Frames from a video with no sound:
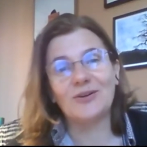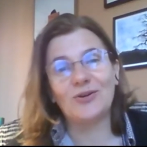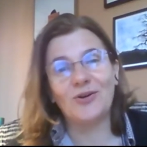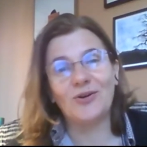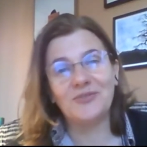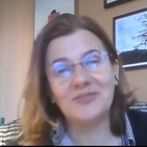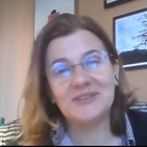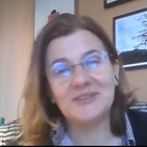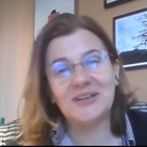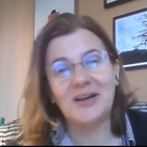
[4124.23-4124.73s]

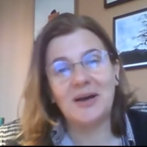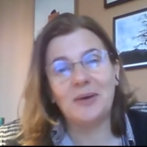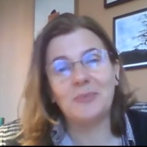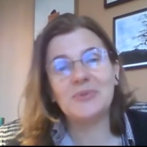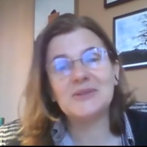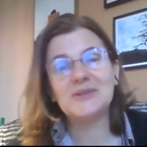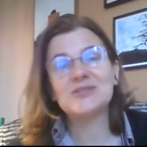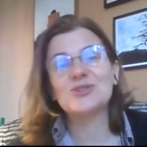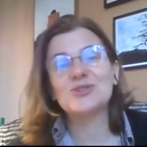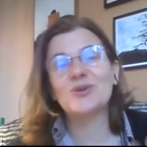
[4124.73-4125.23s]
COVID
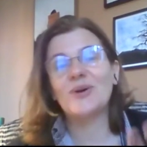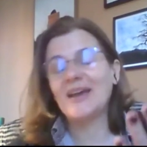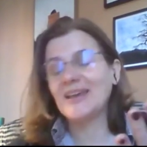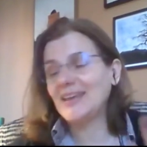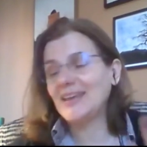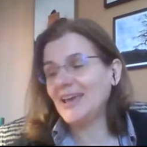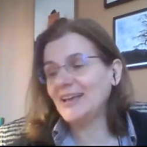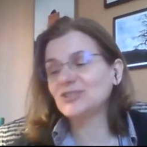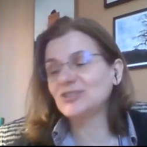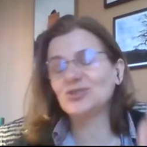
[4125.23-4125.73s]
happened. So I
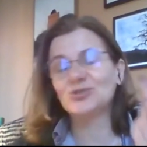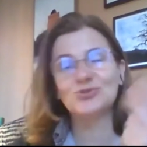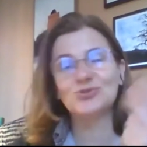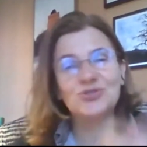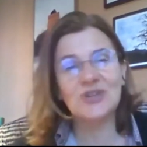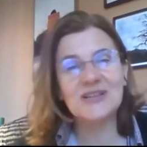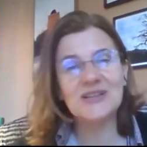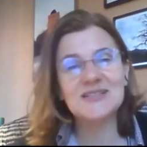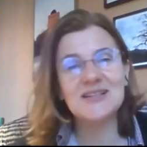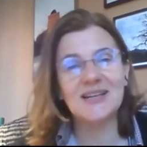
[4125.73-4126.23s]
had to
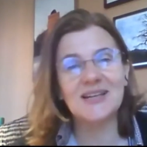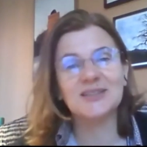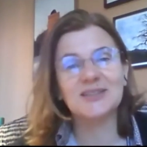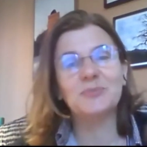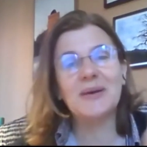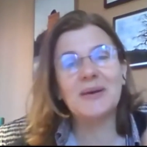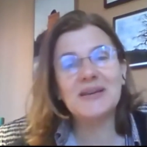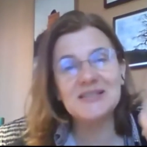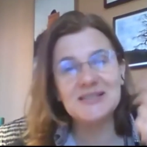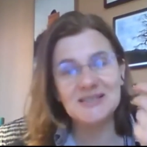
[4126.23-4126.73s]
translate
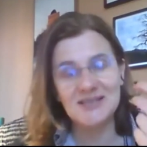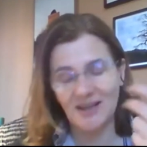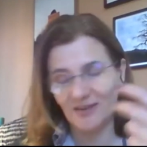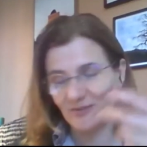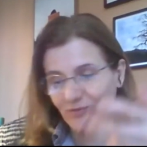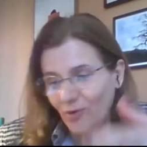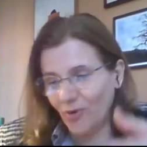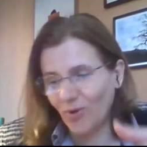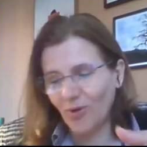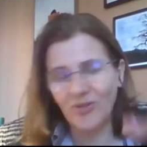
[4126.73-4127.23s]

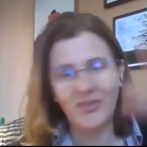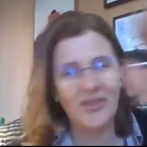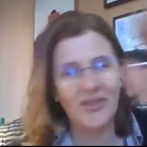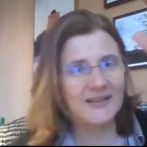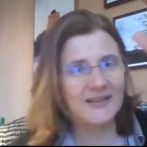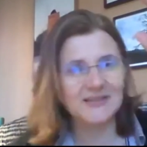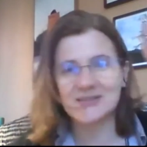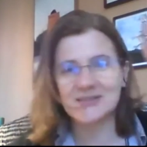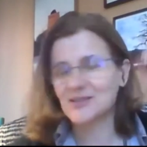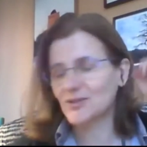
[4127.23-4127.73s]
myself, all
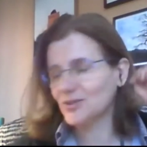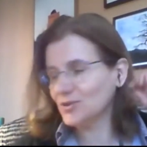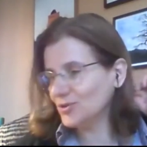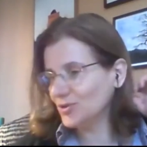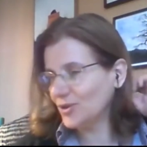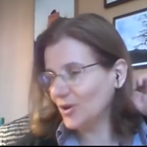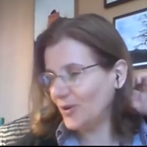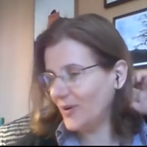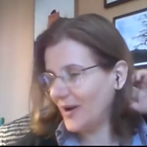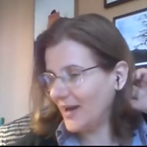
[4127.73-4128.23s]
that. So, you
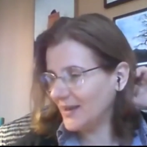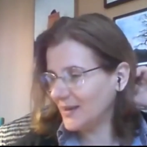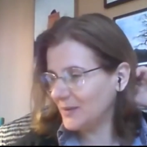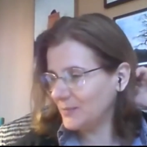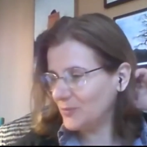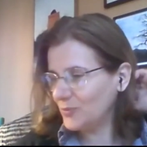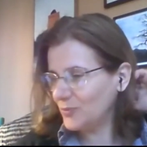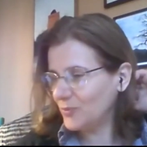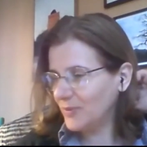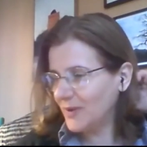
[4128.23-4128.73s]
know, I
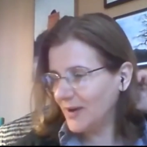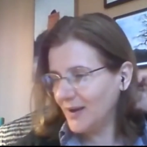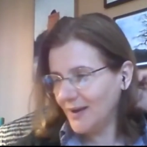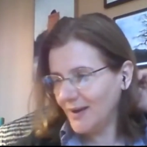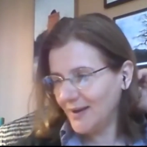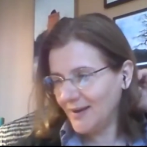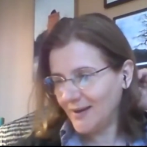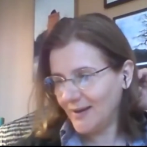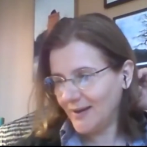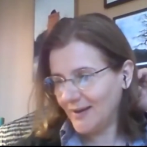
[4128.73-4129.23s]
am
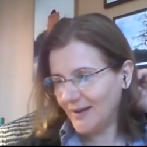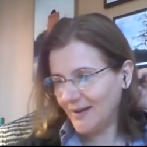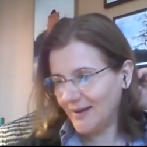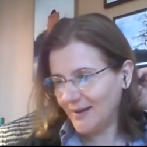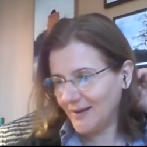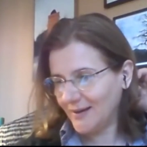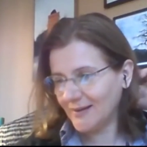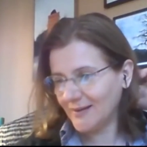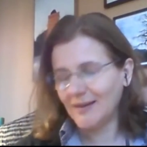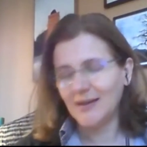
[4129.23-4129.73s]

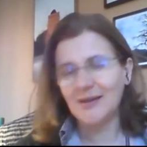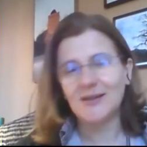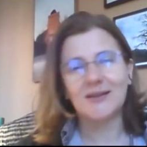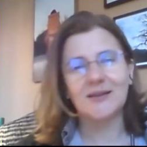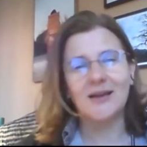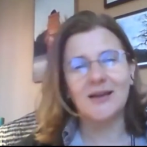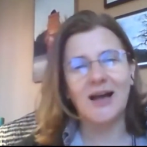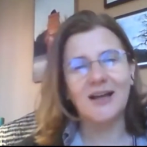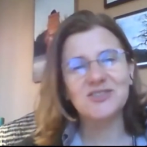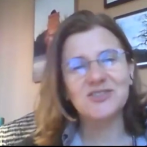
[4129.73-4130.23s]

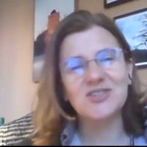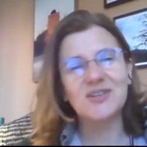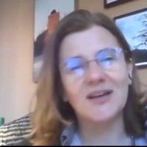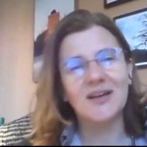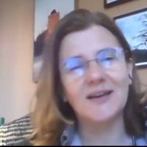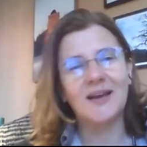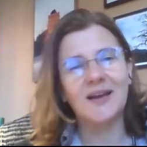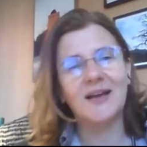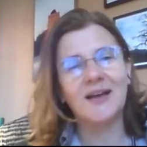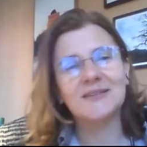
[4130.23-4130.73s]

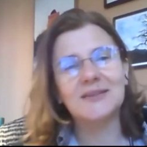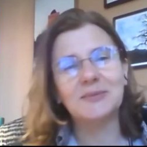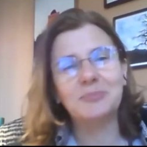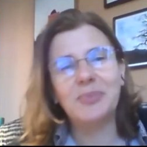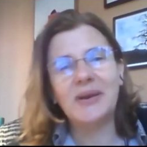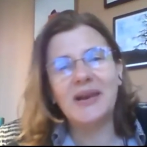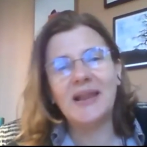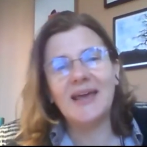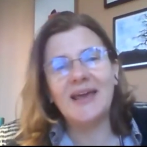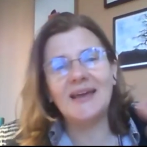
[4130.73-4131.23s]
catching another
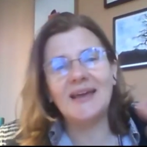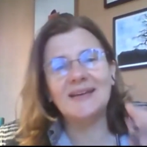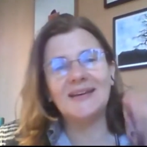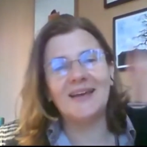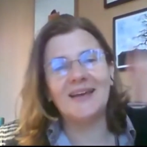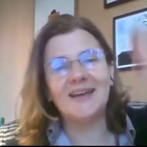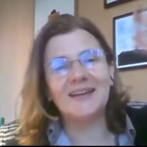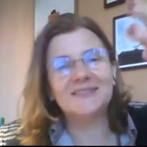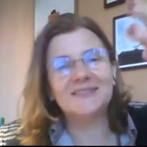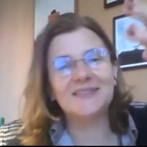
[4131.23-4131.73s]
plane
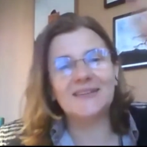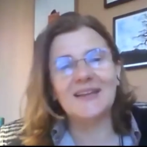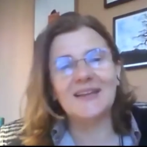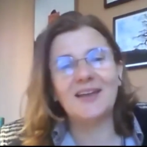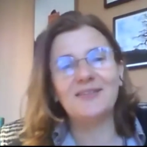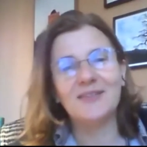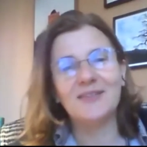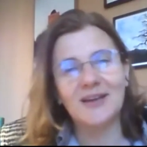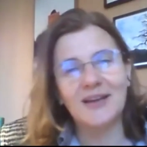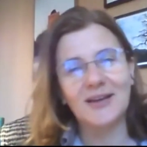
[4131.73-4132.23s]
and
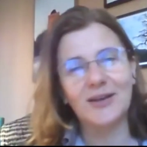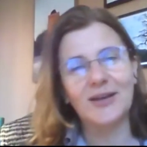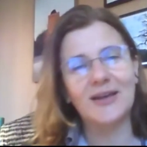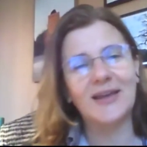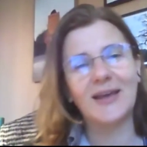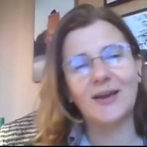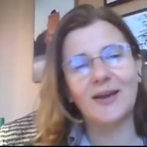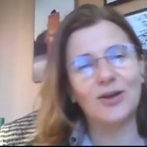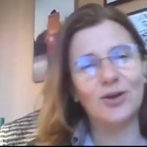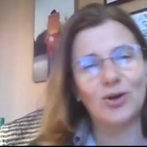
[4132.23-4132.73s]
never
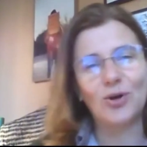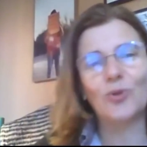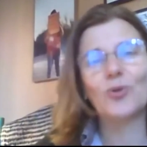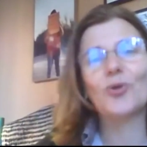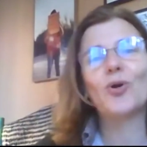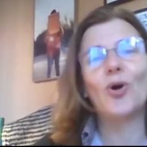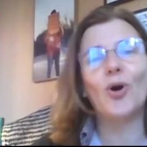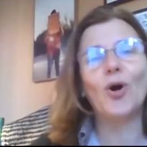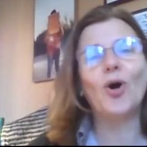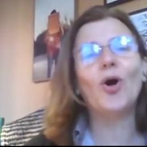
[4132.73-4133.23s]

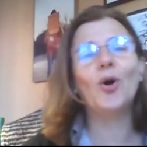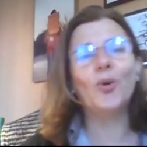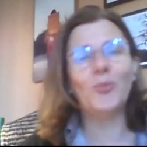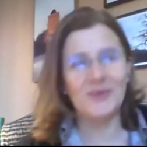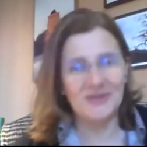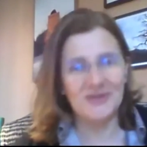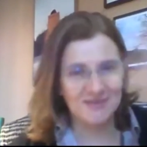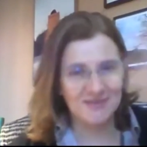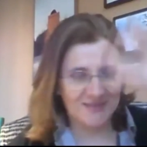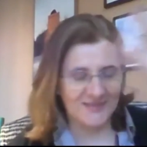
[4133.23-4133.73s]
go
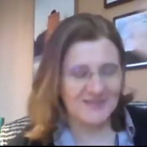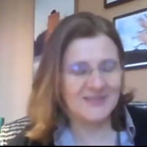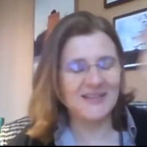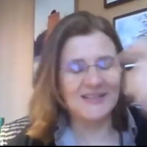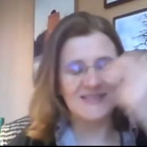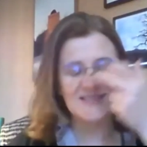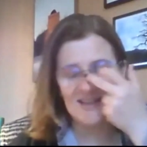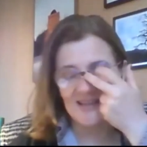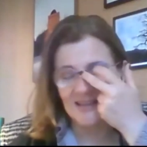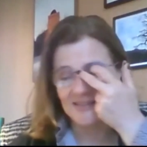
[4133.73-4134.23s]
home and
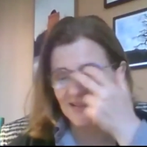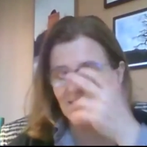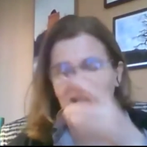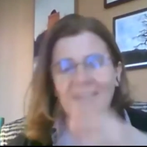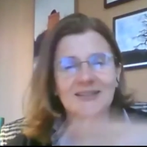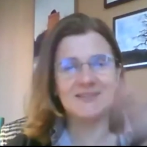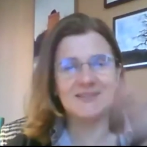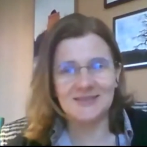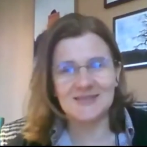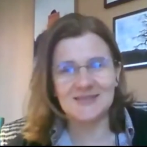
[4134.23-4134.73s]
things like
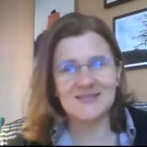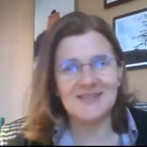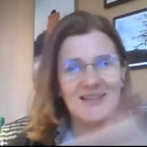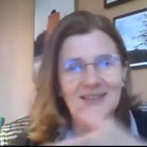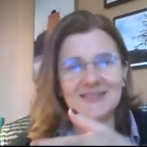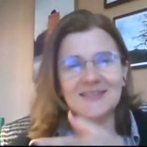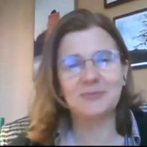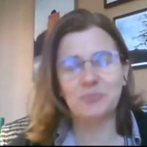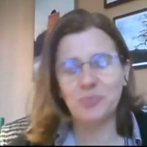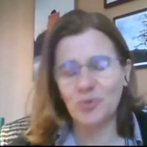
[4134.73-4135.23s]
that,
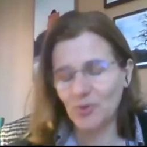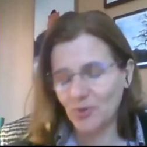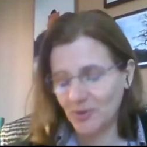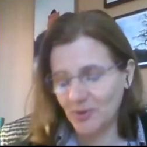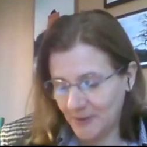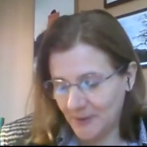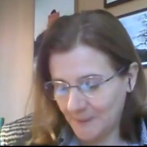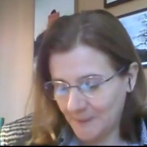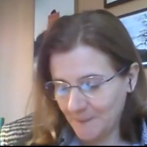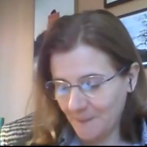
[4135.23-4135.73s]
said the
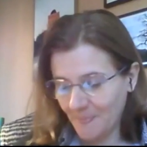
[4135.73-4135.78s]
book.